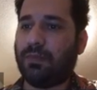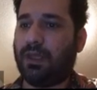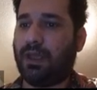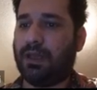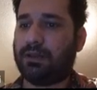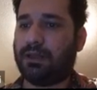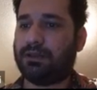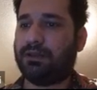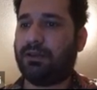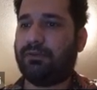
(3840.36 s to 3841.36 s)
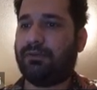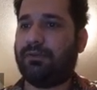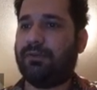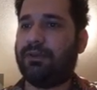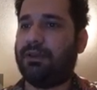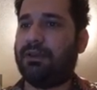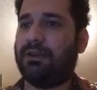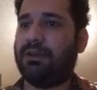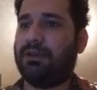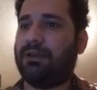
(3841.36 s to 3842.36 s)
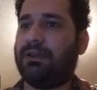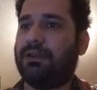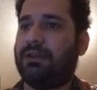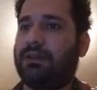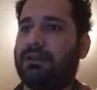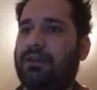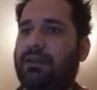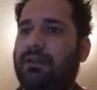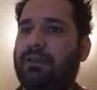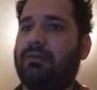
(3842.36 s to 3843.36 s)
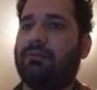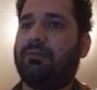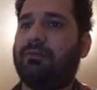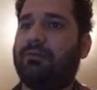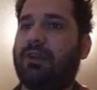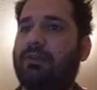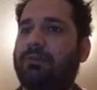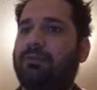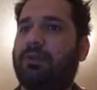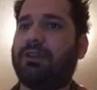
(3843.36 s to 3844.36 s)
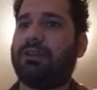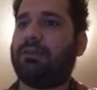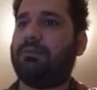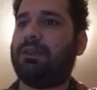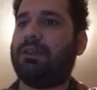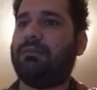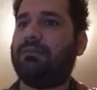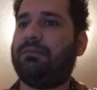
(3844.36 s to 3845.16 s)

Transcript: and get rid of this system. What about point B?